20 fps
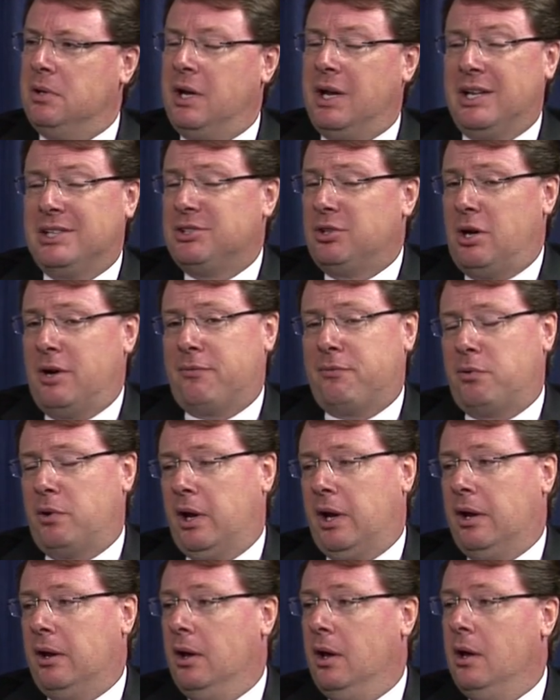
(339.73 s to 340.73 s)
I think it's all
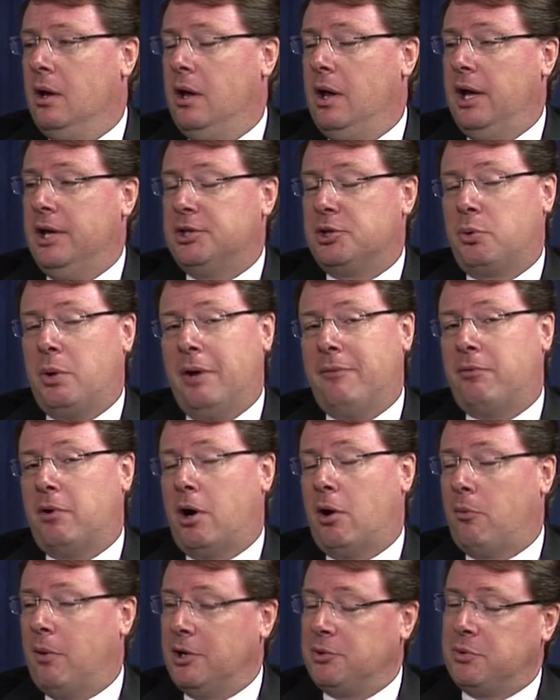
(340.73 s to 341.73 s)
free, and it's great for
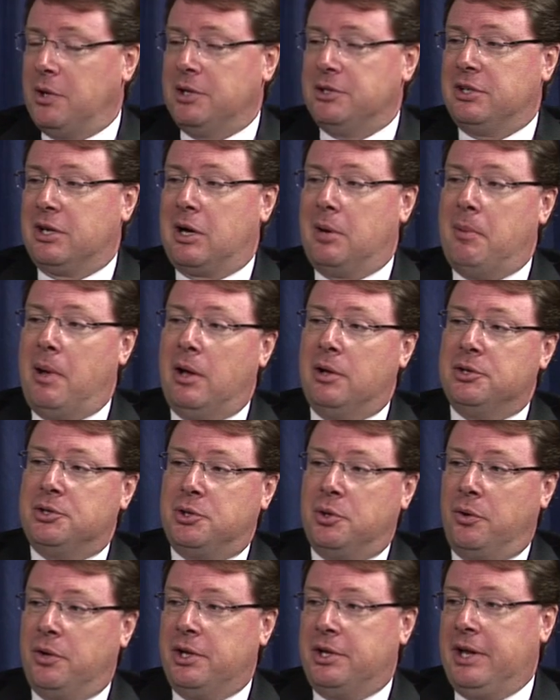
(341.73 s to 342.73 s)
our restaurants to come out and
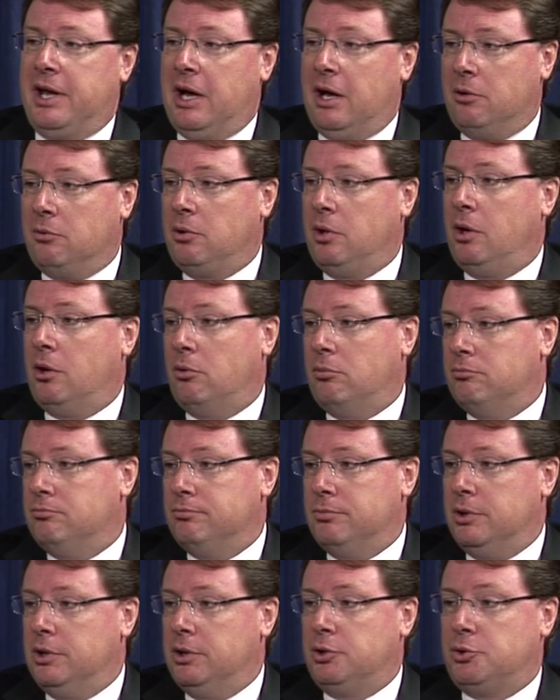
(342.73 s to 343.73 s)
show the town, you know,
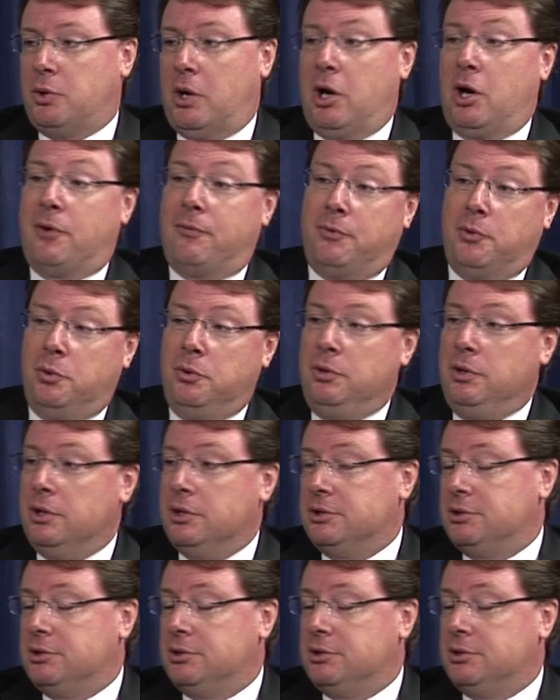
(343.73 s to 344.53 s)
try our food.